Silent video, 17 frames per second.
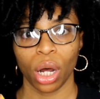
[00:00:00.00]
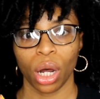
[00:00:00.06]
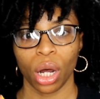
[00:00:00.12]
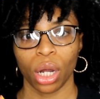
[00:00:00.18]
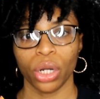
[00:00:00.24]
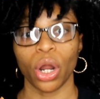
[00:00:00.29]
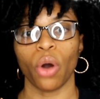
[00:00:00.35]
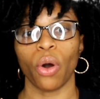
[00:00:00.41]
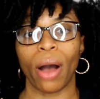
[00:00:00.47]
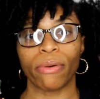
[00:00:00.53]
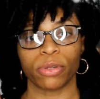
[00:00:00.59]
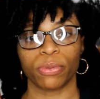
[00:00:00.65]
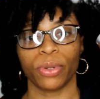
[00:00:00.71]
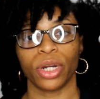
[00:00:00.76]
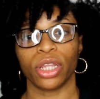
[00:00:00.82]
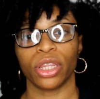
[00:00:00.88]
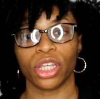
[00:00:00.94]
no, I was
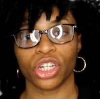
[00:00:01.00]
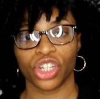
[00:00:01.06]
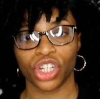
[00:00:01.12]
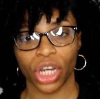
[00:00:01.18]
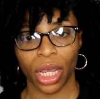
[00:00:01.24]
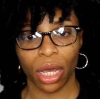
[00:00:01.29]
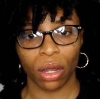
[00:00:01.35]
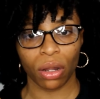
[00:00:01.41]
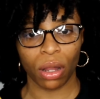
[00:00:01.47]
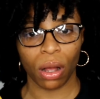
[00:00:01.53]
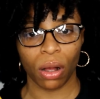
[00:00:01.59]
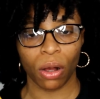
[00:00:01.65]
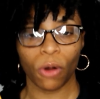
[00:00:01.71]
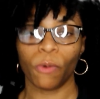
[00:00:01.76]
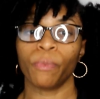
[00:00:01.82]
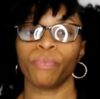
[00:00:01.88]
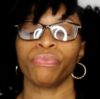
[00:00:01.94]
putting the gel
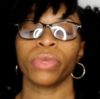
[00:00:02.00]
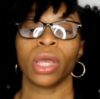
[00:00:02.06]
on,